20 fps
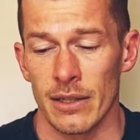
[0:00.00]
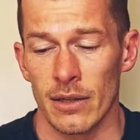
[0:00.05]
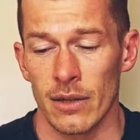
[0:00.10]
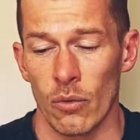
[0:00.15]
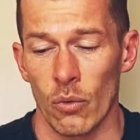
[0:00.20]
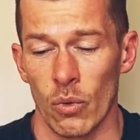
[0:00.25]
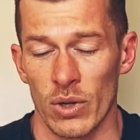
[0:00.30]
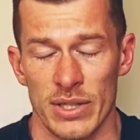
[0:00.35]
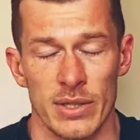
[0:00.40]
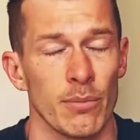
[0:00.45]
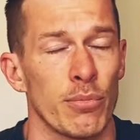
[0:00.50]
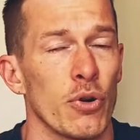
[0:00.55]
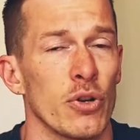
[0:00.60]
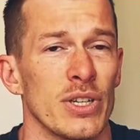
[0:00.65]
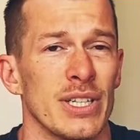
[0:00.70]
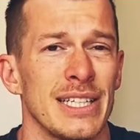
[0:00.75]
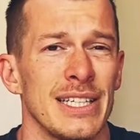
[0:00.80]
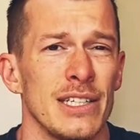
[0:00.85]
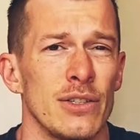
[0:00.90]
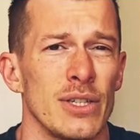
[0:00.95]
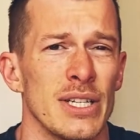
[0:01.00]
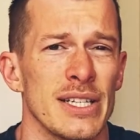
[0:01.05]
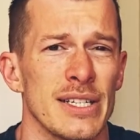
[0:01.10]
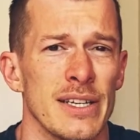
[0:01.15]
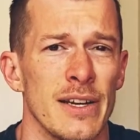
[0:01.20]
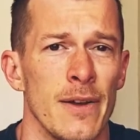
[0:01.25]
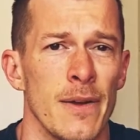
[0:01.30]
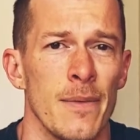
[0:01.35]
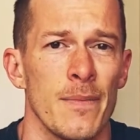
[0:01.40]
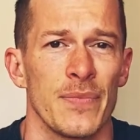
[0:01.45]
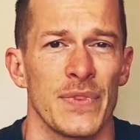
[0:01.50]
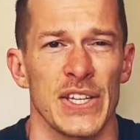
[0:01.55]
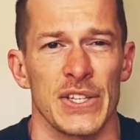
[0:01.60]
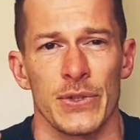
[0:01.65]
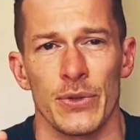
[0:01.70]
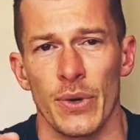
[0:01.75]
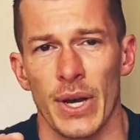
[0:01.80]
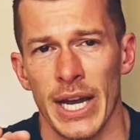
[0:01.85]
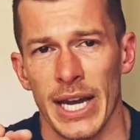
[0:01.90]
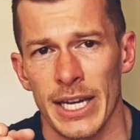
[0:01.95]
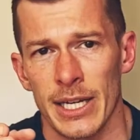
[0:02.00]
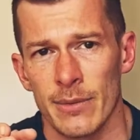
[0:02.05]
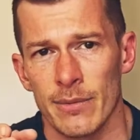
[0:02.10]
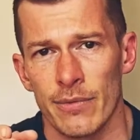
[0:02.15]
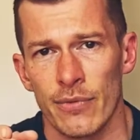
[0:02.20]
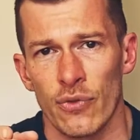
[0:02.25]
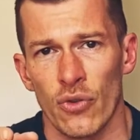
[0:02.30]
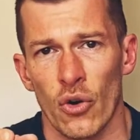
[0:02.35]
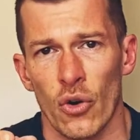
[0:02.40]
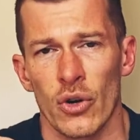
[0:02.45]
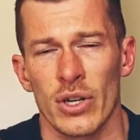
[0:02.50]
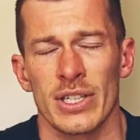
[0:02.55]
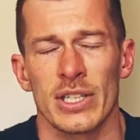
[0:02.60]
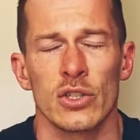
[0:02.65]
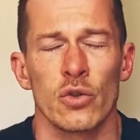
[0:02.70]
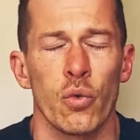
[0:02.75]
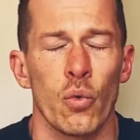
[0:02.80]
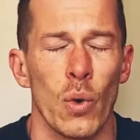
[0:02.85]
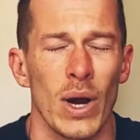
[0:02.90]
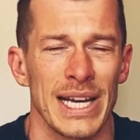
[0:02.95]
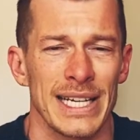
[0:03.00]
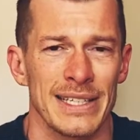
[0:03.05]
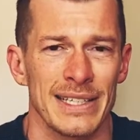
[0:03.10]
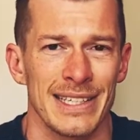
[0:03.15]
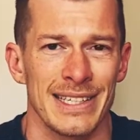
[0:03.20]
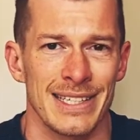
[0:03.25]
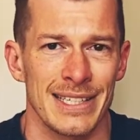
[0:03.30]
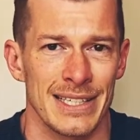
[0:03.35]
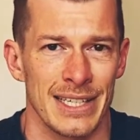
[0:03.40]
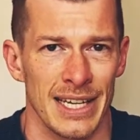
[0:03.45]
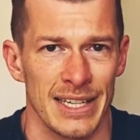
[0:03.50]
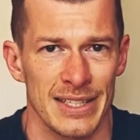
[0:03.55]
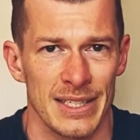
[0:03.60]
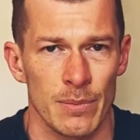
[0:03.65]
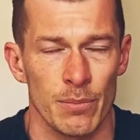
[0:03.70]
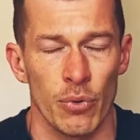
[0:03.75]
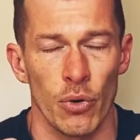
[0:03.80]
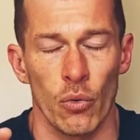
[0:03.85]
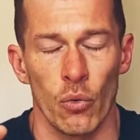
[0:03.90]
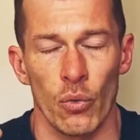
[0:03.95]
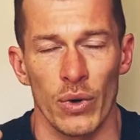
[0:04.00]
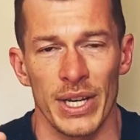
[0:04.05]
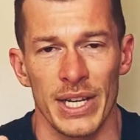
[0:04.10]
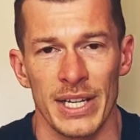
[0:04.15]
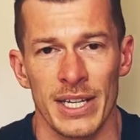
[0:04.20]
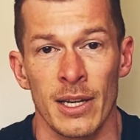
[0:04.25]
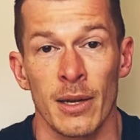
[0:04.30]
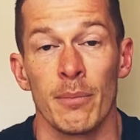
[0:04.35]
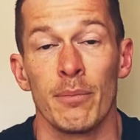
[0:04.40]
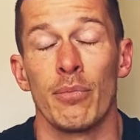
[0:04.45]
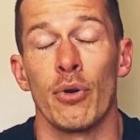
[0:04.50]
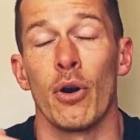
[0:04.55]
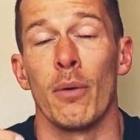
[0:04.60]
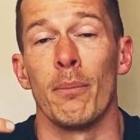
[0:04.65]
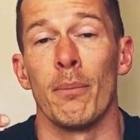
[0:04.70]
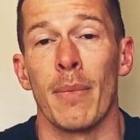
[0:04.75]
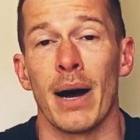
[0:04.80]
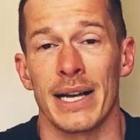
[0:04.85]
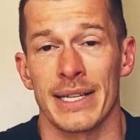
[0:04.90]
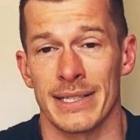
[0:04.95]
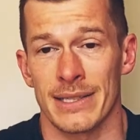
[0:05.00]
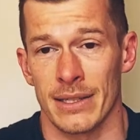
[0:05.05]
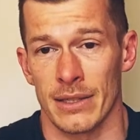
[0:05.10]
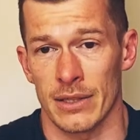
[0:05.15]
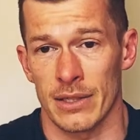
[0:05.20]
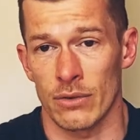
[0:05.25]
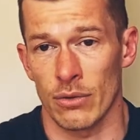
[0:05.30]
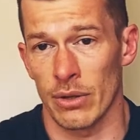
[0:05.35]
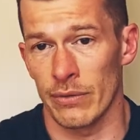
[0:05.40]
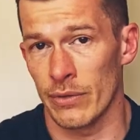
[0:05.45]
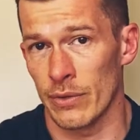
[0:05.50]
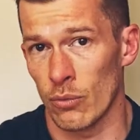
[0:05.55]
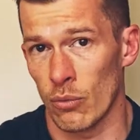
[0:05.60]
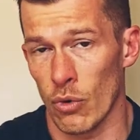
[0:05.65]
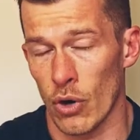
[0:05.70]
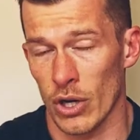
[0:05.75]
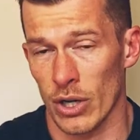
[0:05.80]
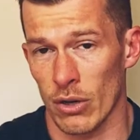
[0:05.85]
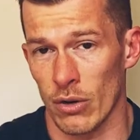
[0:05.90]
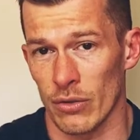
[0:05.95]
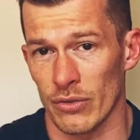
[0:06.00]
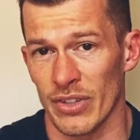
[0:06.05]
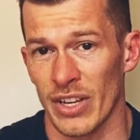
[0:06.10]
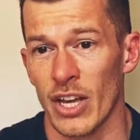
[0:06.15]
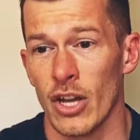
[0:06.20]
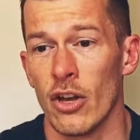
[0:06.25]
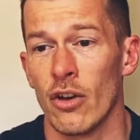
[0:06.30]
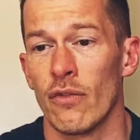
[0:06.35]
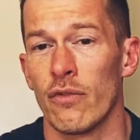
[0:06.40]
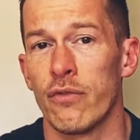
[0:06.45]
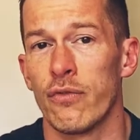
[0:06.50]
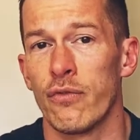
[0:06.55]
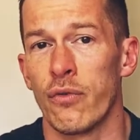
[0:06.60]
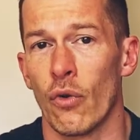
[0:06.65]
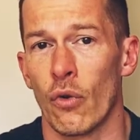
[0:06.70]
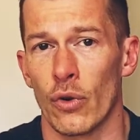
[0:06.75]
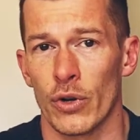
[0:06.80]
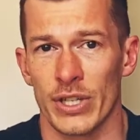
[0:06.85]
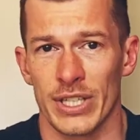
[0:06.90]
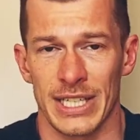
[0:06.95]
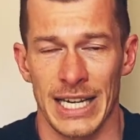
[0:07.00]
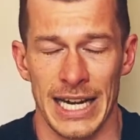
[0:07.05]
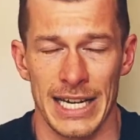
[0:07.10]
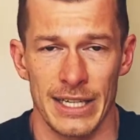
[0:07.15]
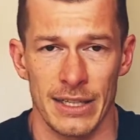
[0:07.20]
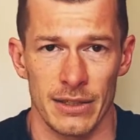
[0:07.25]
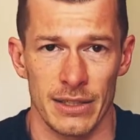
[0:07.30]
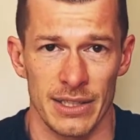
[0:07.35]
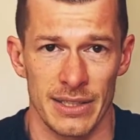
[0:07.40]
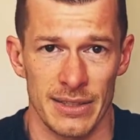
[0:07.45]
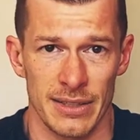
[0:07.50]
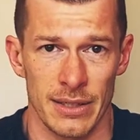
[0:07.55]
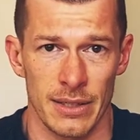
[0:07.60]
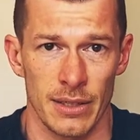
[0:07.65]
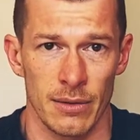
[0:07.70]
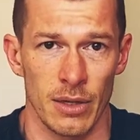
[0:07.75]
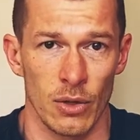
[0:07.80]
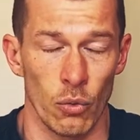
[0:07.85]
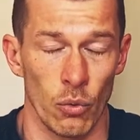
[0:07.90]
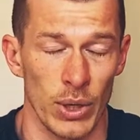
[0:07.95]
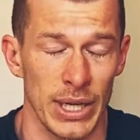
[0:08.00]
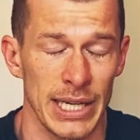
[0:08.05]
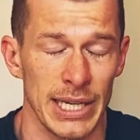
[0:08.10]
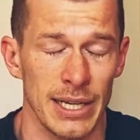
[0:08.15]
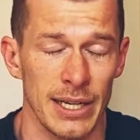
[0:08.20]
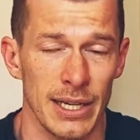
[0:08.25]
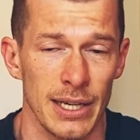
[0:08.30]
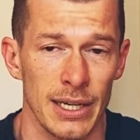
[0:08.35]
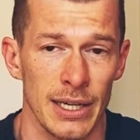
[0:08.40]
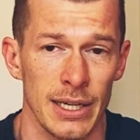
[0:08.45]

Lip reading: what's important here is that you aim for 20 sets per week per muscle. So if you work out 4 days a week,